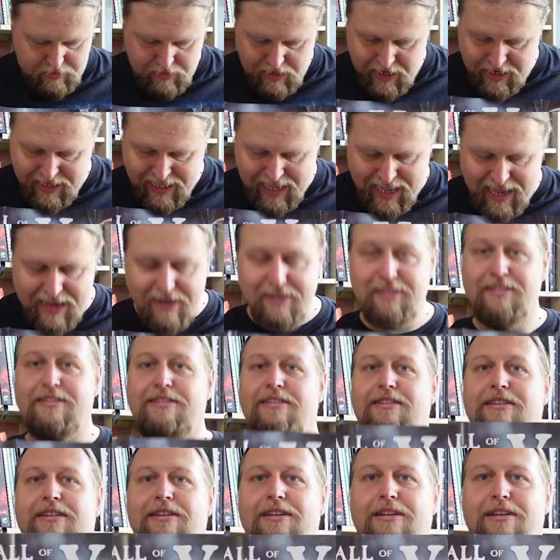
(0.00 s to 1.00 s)
again,
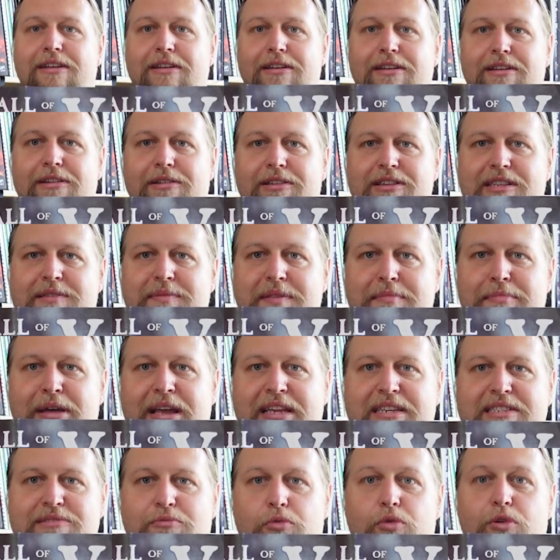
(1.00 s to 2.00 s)
some of the
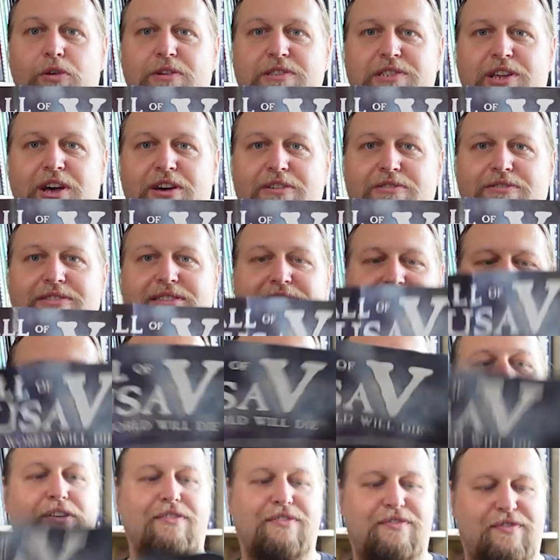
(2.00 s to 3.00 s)
major war zones
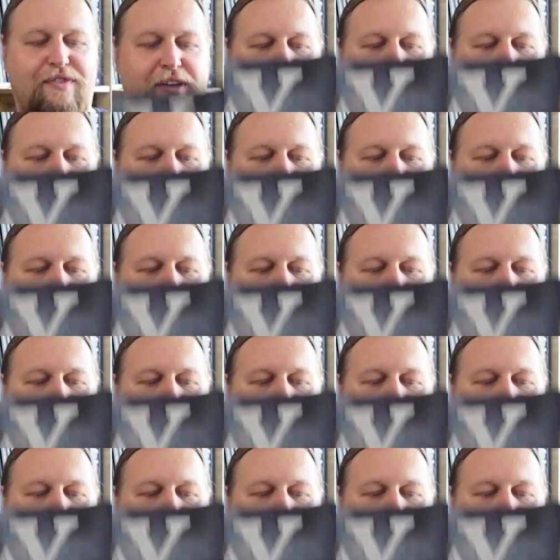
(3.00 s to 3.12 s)
of